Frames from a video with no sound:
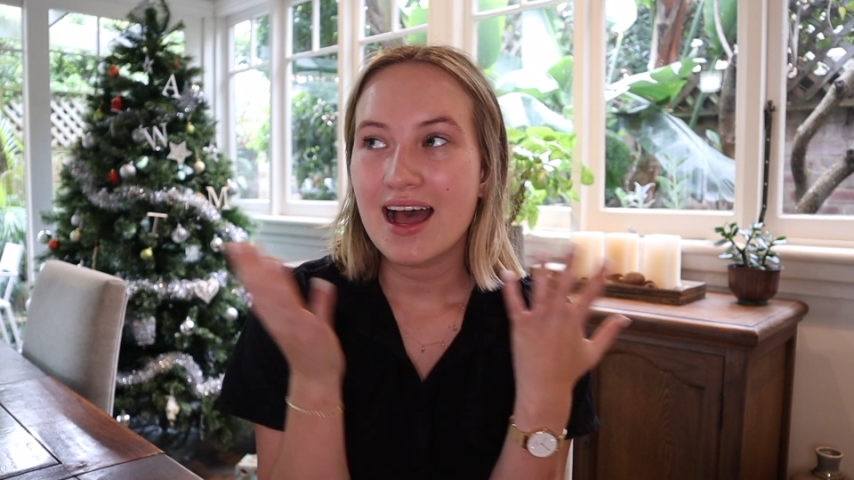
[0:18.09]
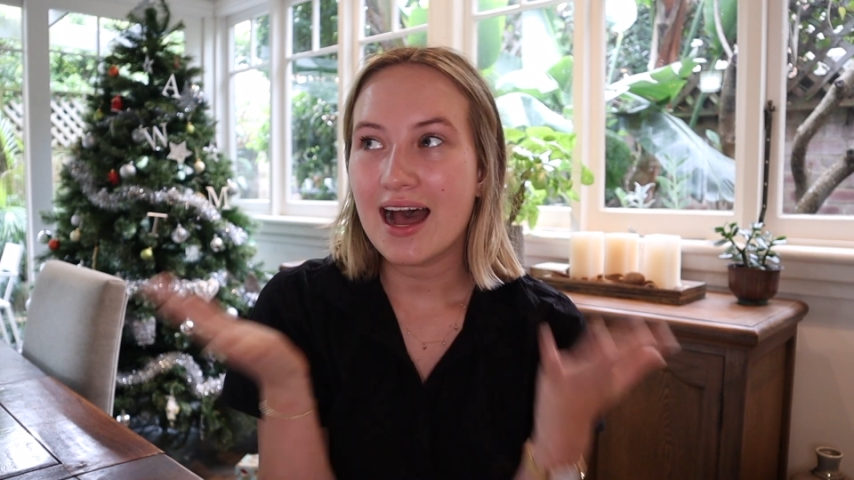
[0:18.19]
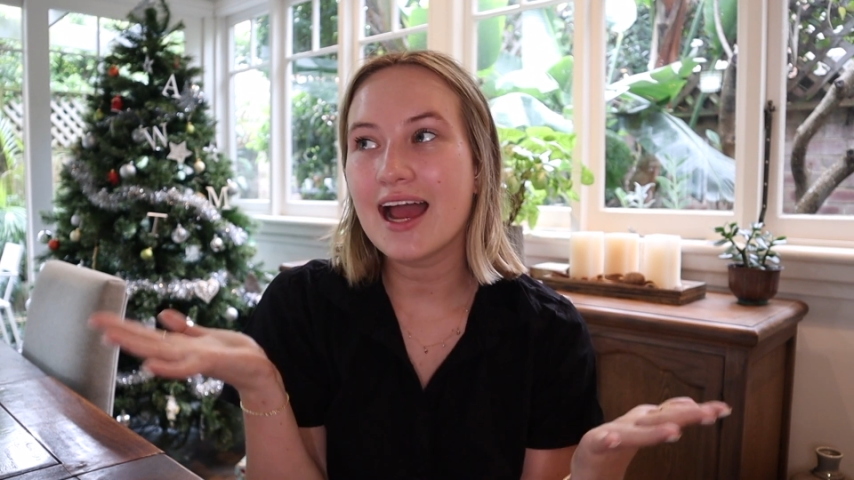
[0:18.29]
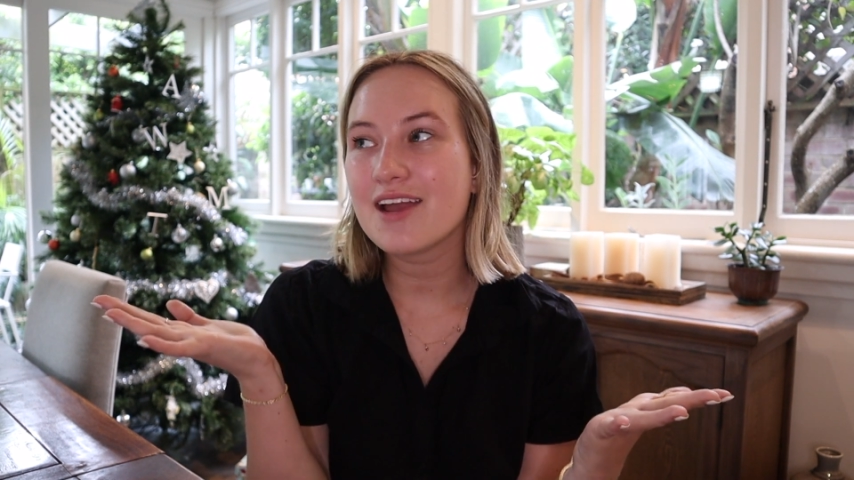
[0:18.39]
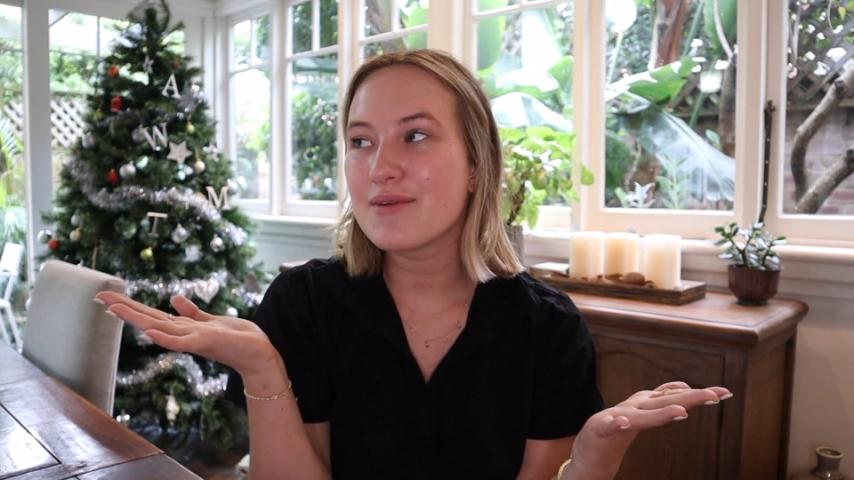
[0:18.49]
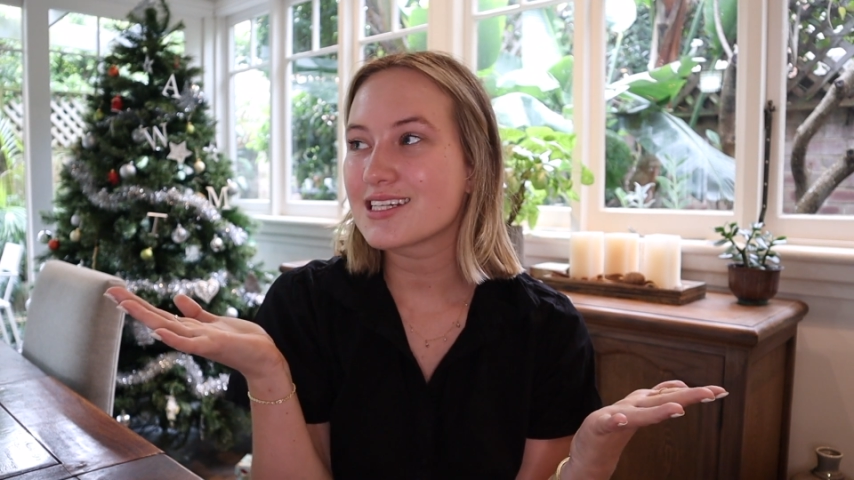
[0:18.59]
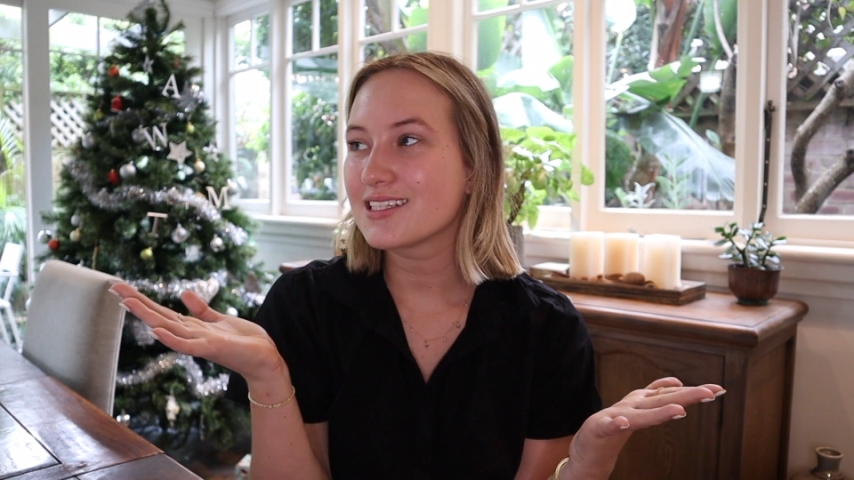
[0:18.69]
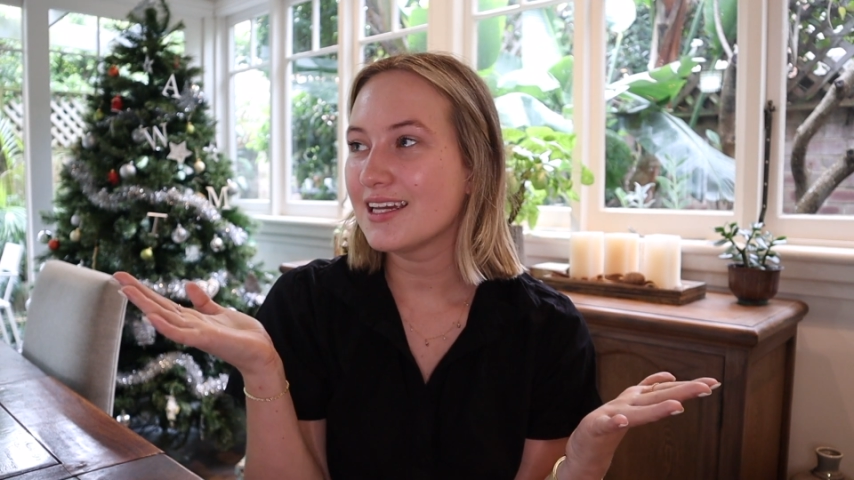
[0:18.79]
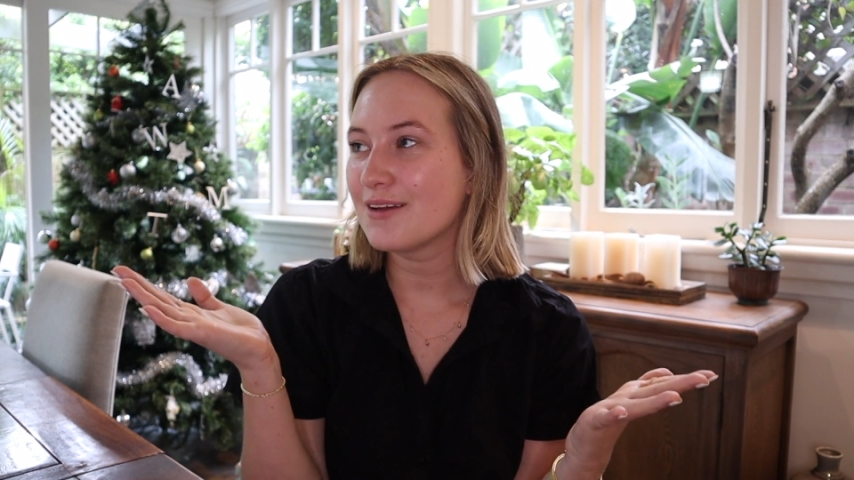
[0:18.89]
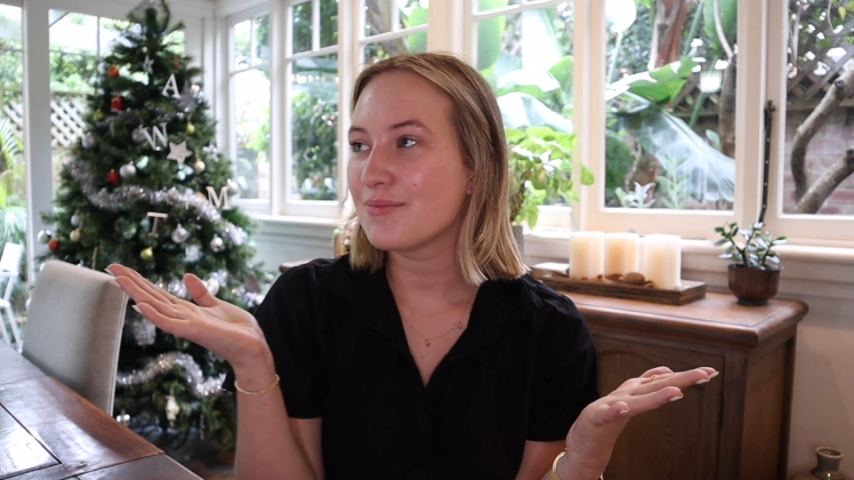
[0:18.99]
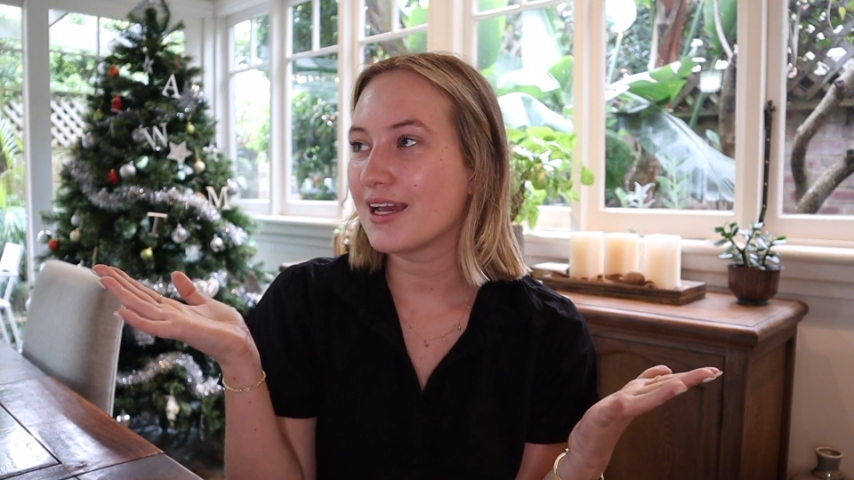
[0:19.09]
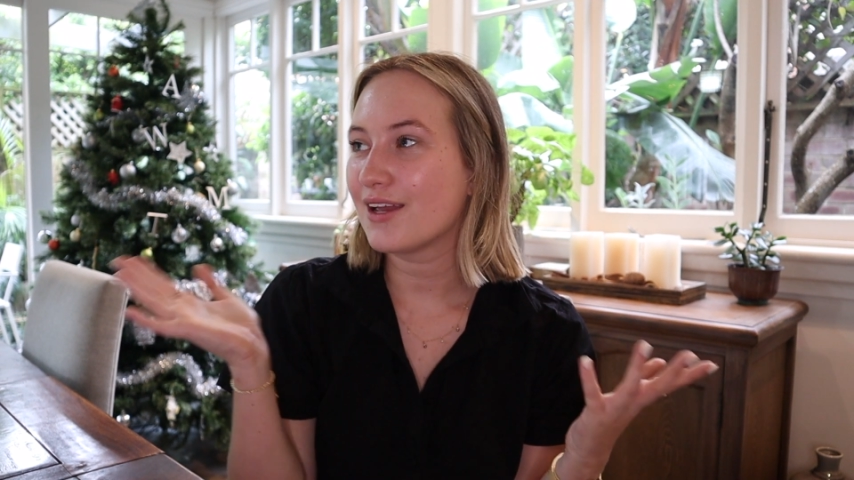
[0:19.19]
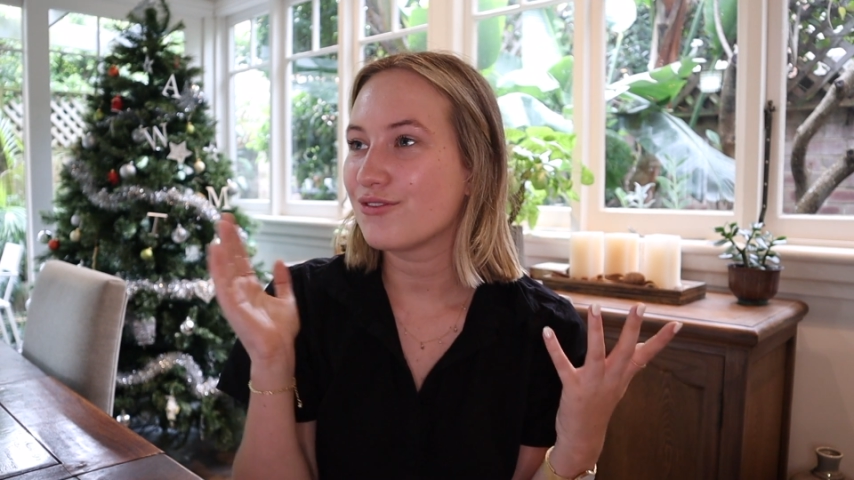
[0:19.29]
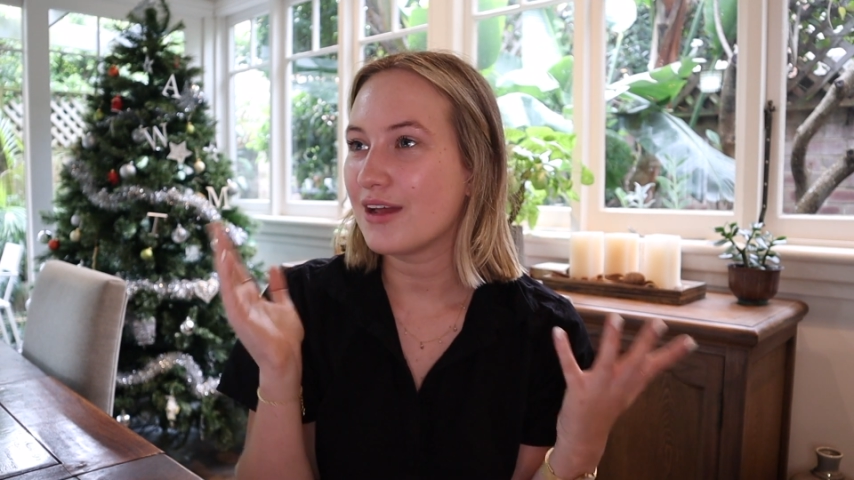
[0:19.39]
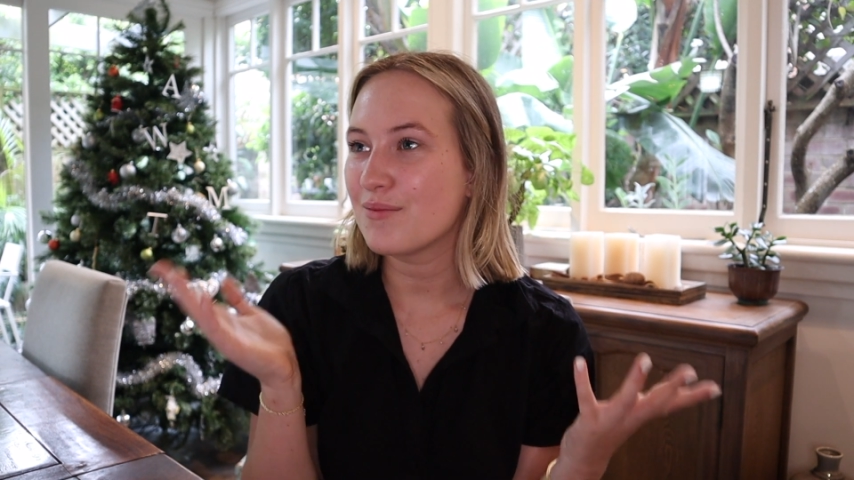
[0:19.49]
I am actually in my
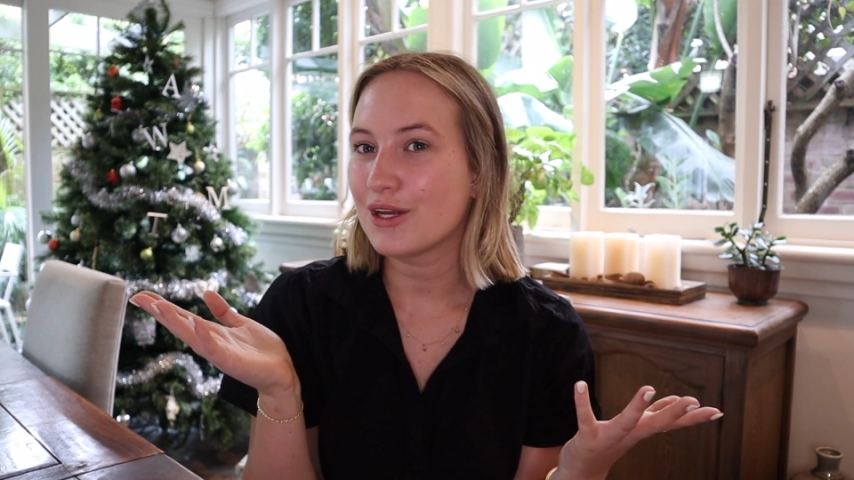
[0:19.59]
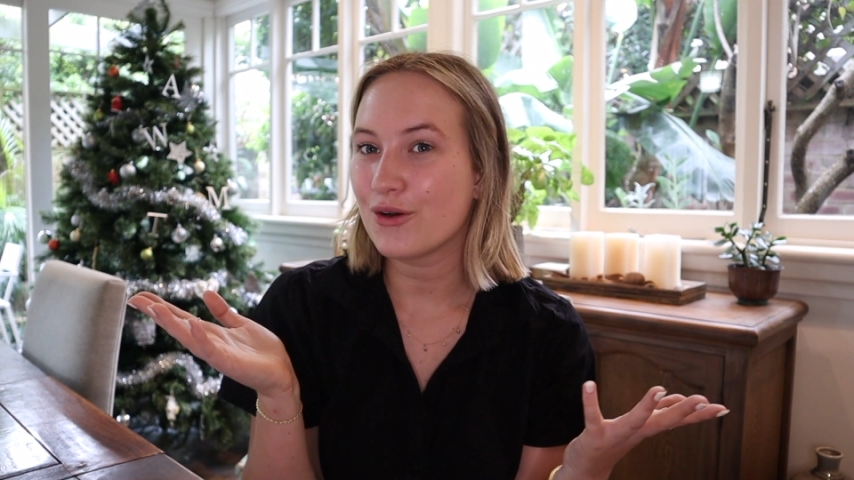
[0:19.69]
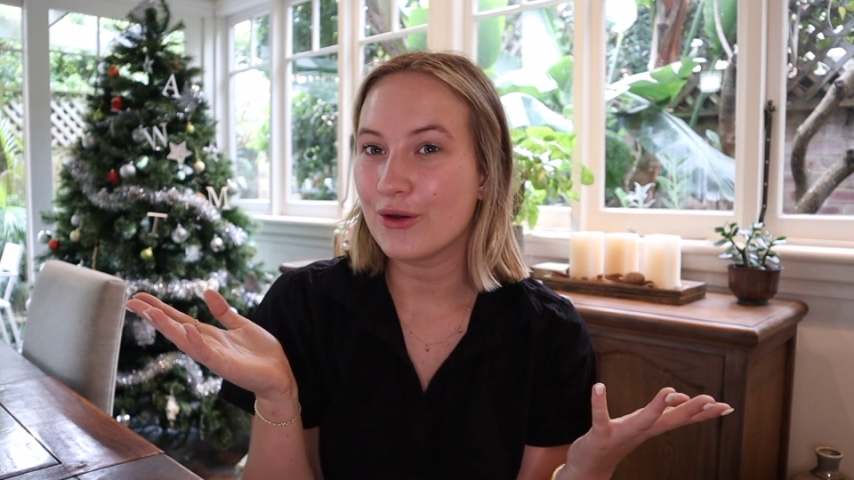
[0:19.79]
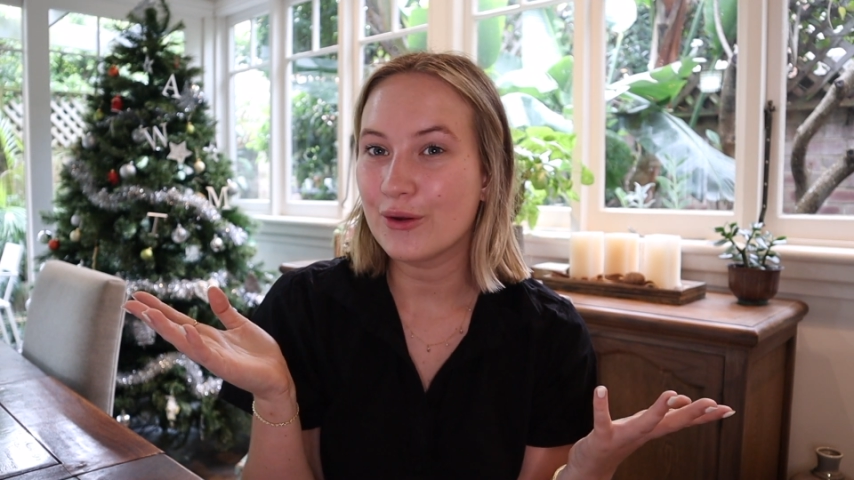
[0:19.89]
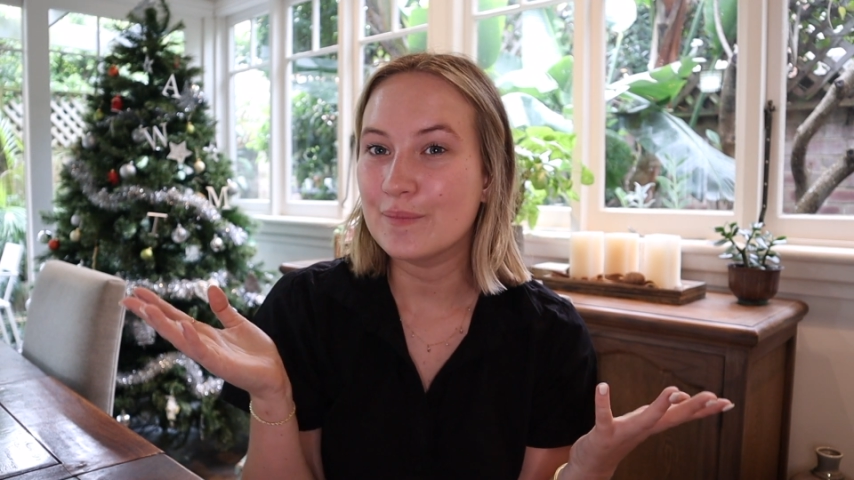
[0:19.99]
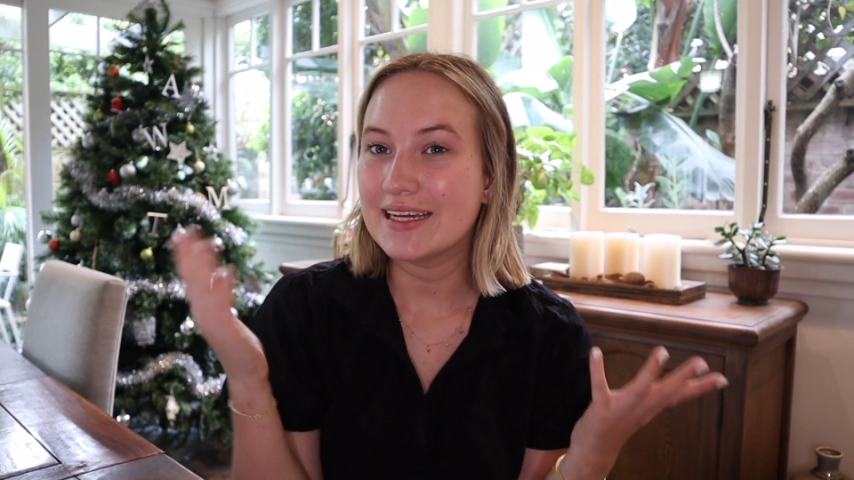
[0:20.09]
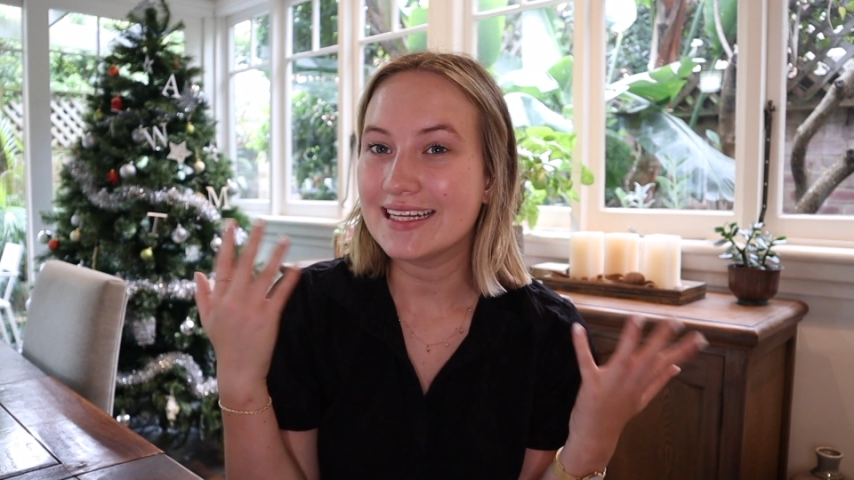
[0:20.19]
family home